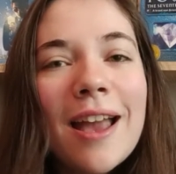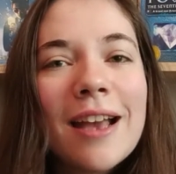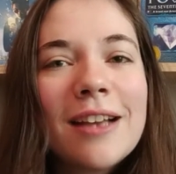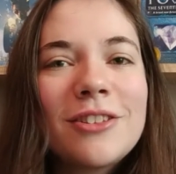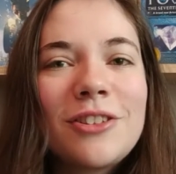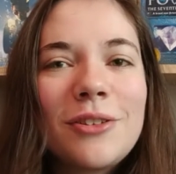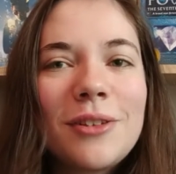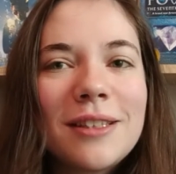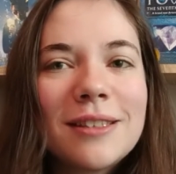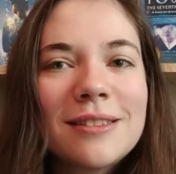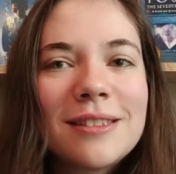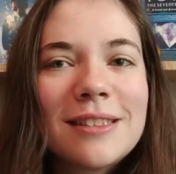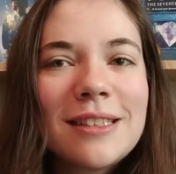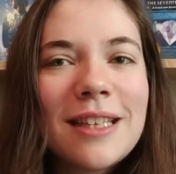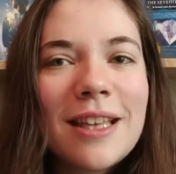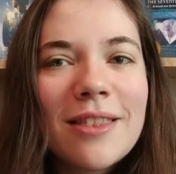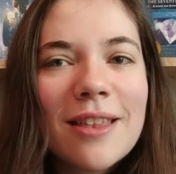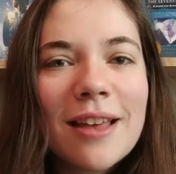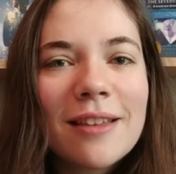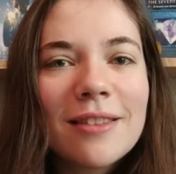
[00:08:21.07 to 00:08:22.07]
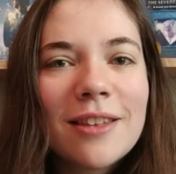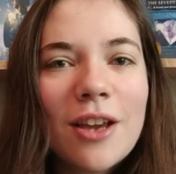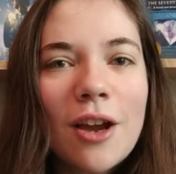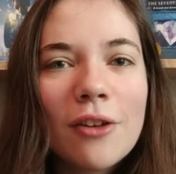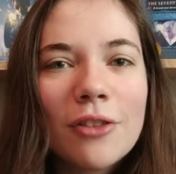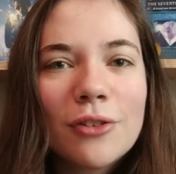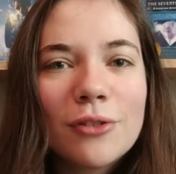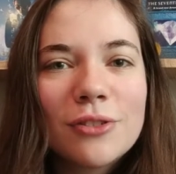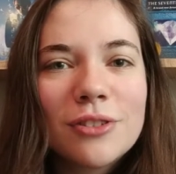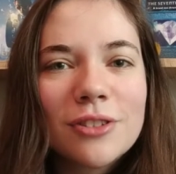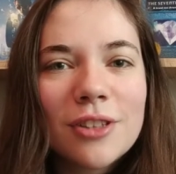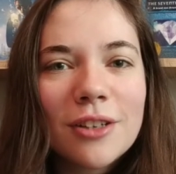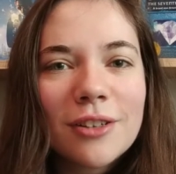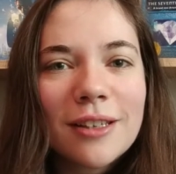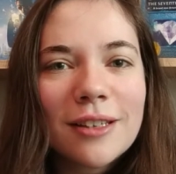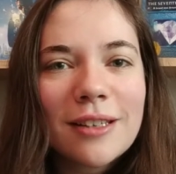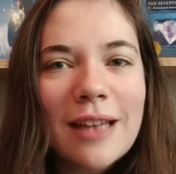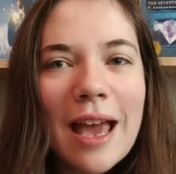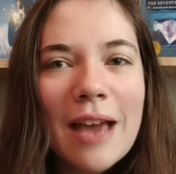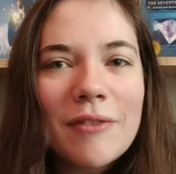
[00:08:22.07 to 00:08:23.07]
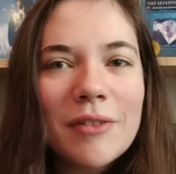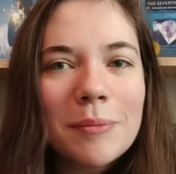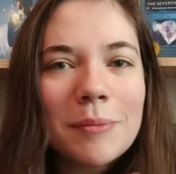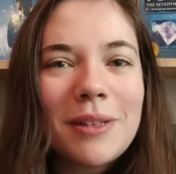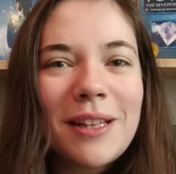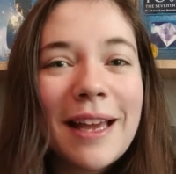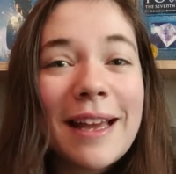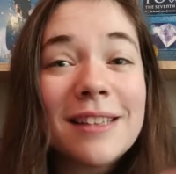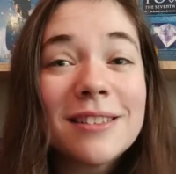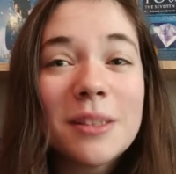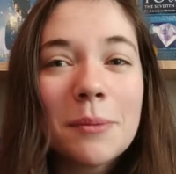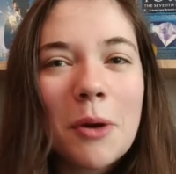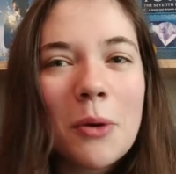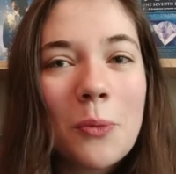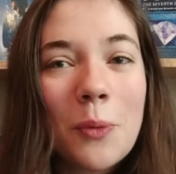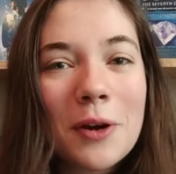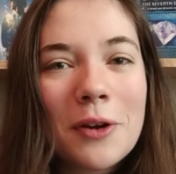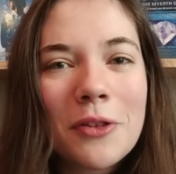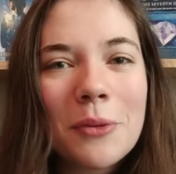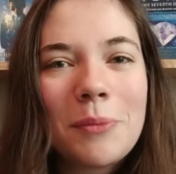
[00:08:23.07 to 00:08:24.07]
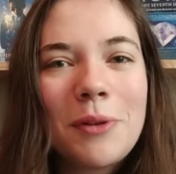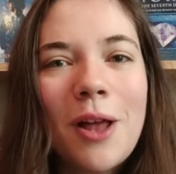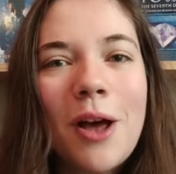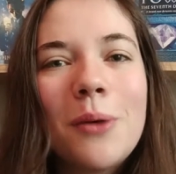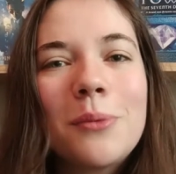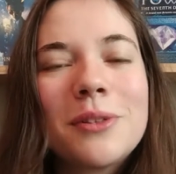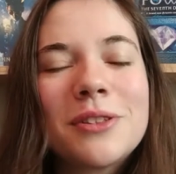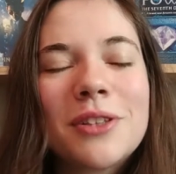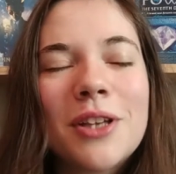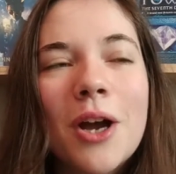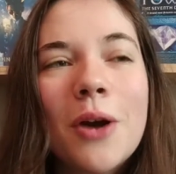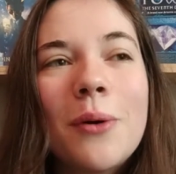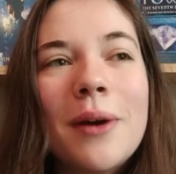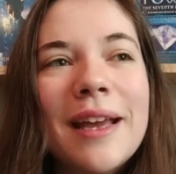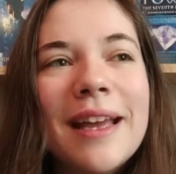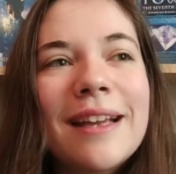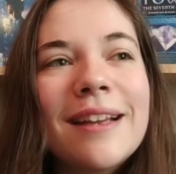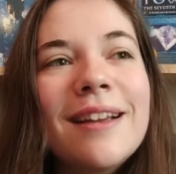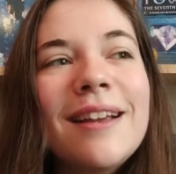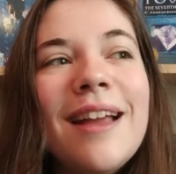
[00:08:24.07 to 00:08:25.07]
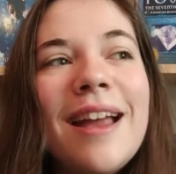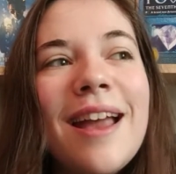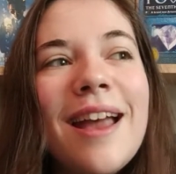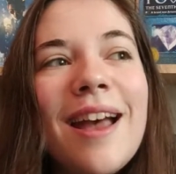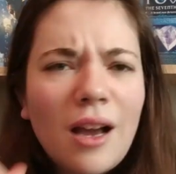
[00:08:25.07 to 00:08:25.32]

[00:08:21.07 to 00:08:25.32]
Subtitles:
As you can see that the author started having plans about where the plot was going.